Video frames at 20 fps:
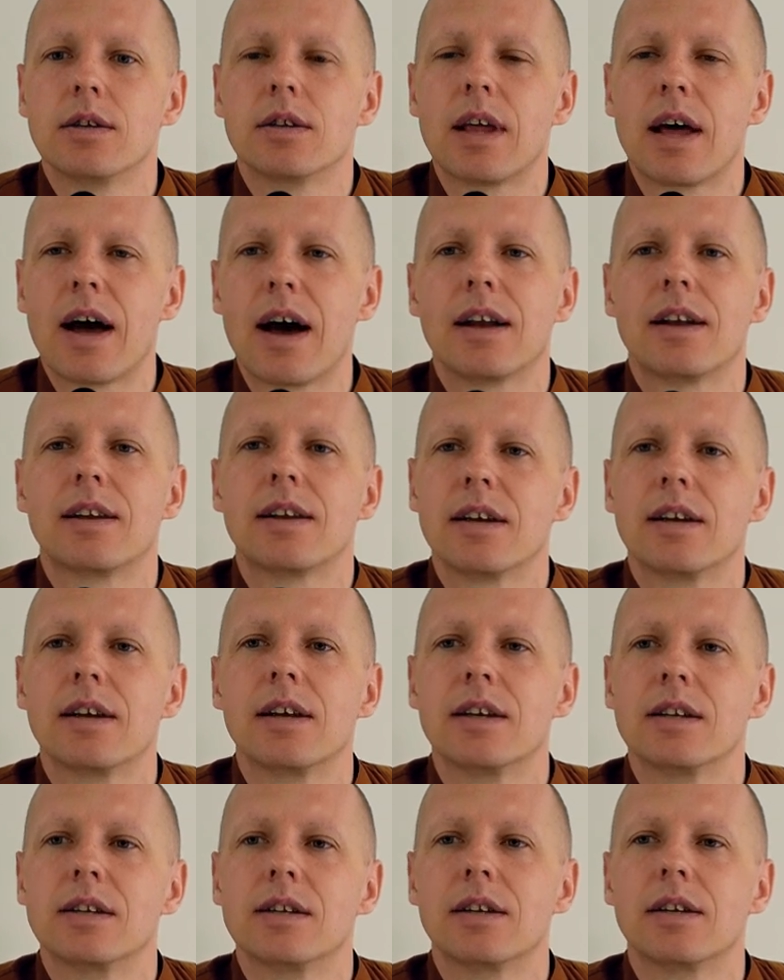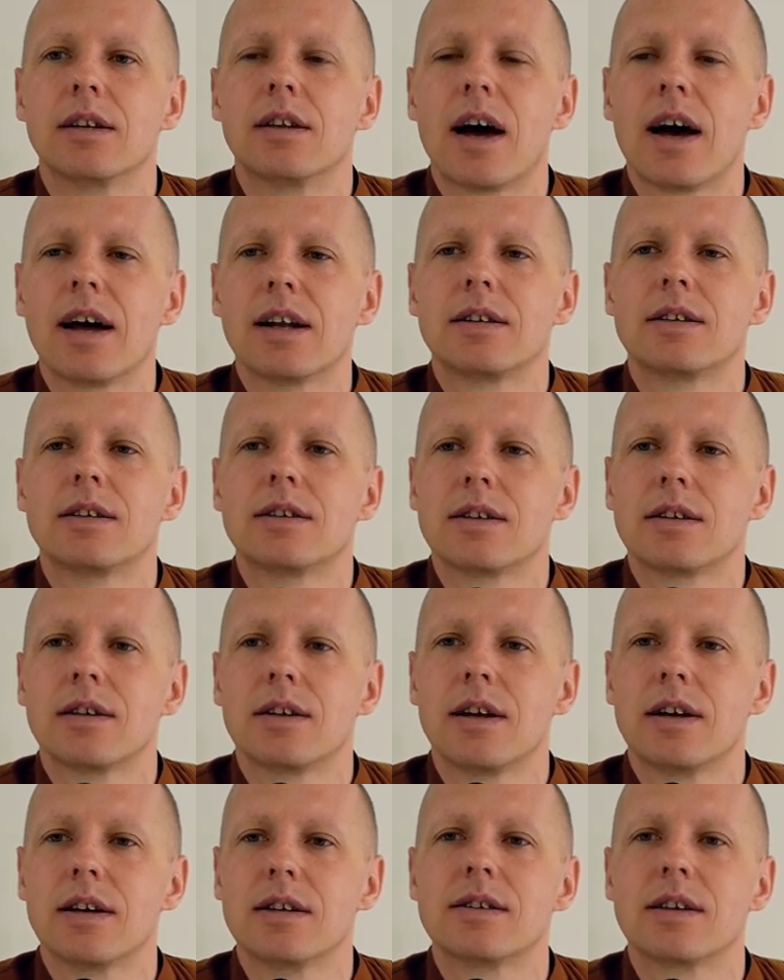That, it, that
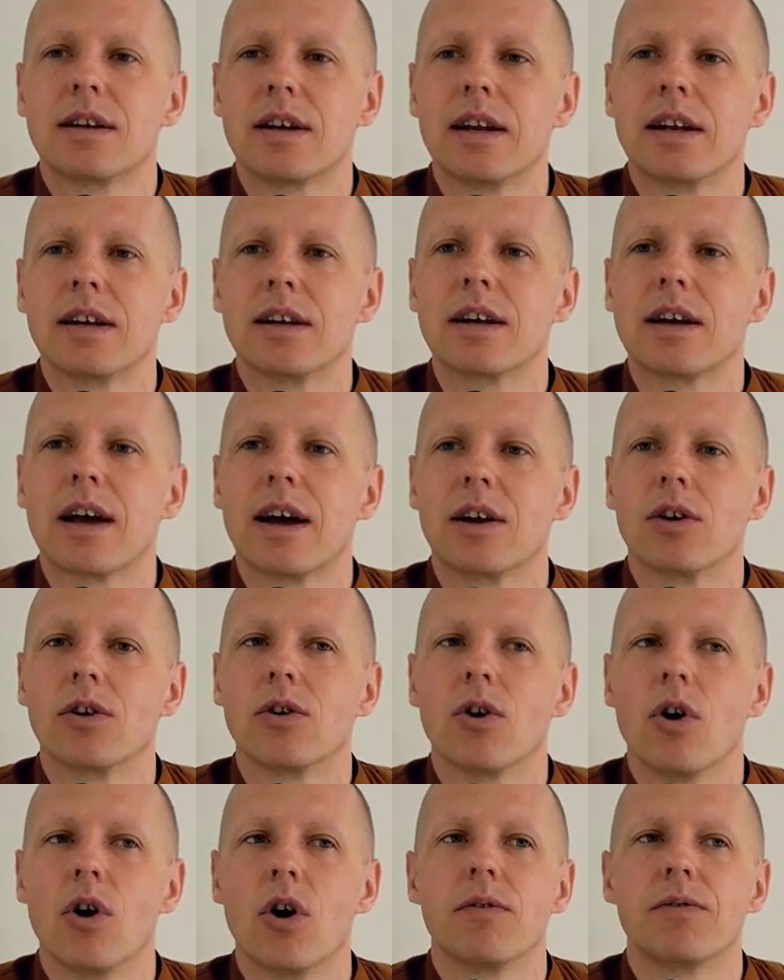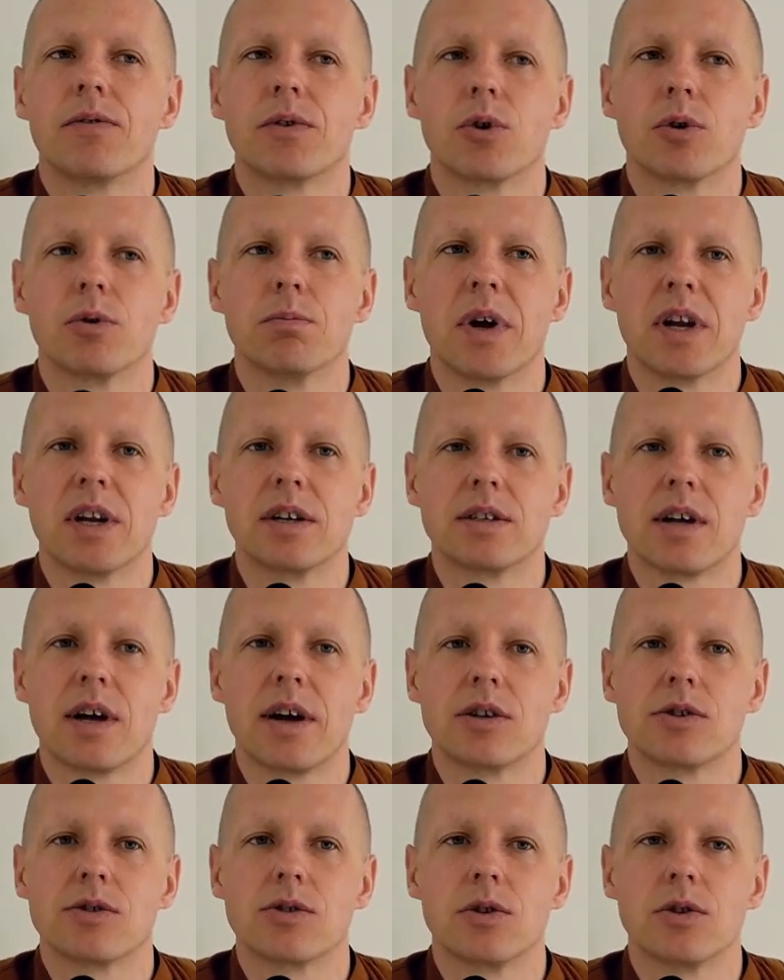is an indicator of good
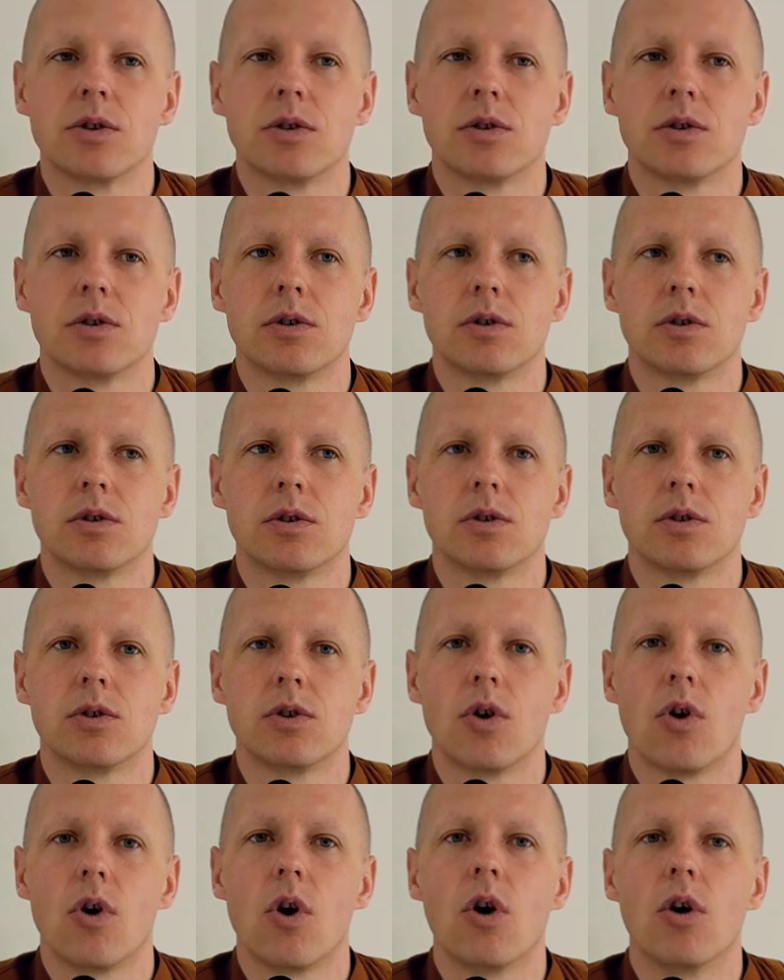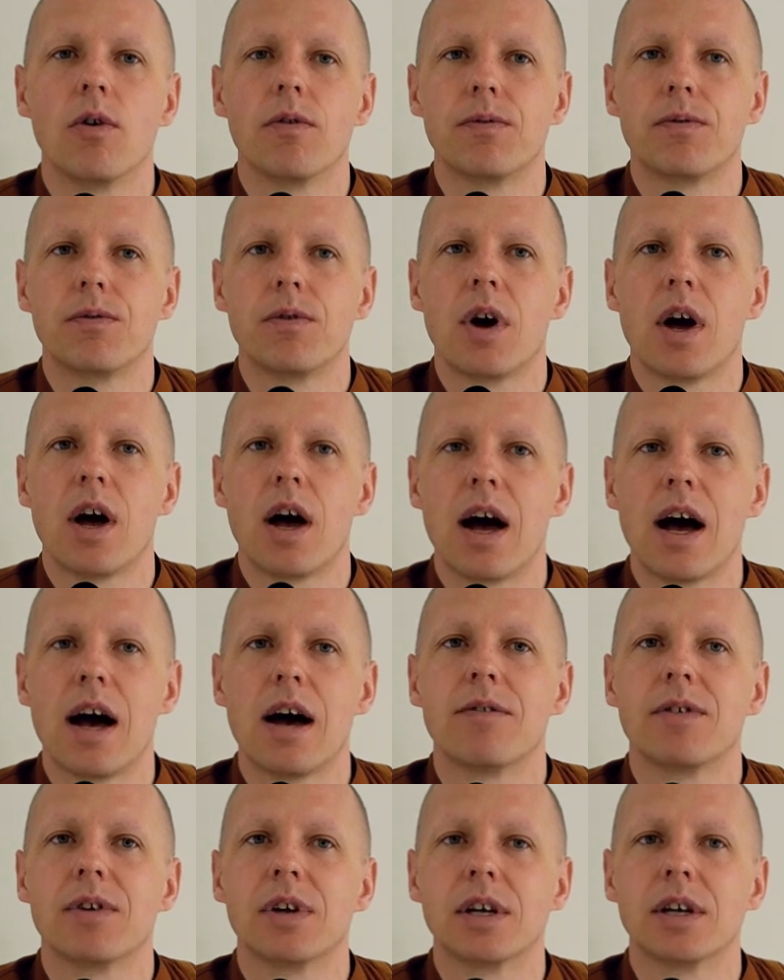meditation, of
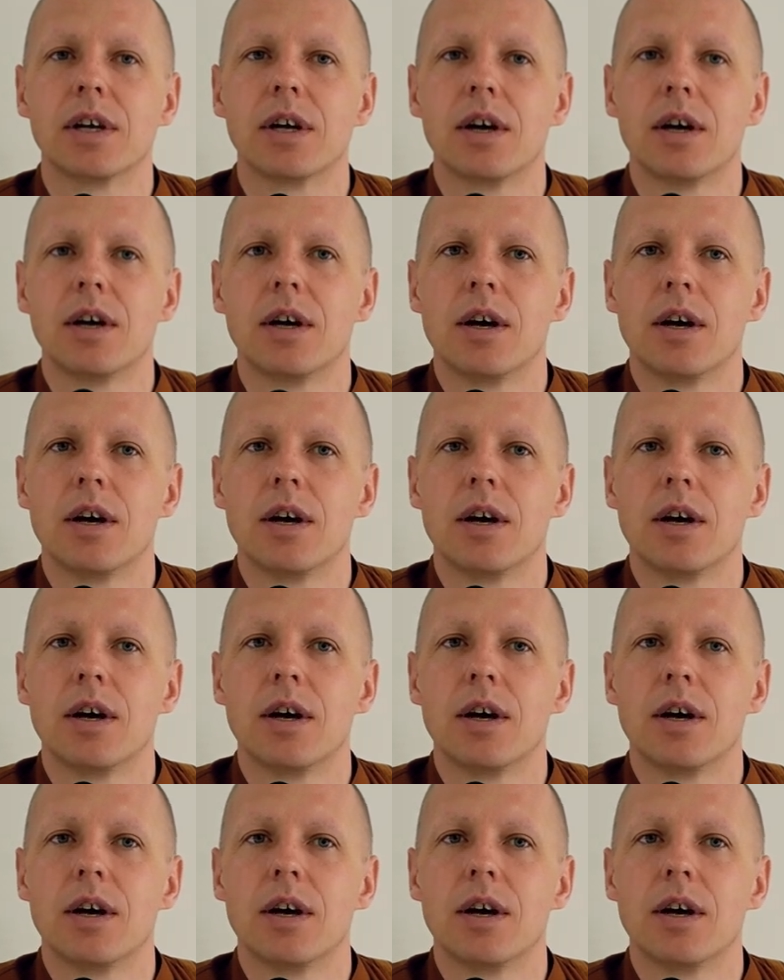having